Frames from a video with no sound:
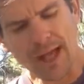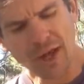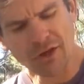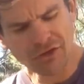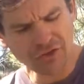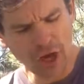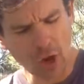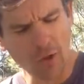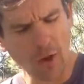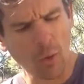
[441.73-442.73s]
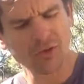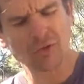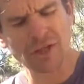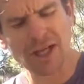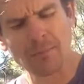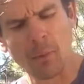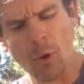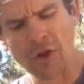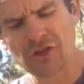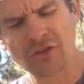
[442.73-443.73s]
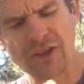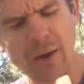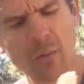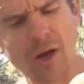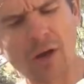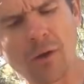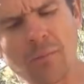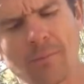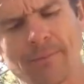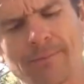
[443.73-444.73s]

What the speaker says: And I could just tell that I wasn't really hitting my wattages that well.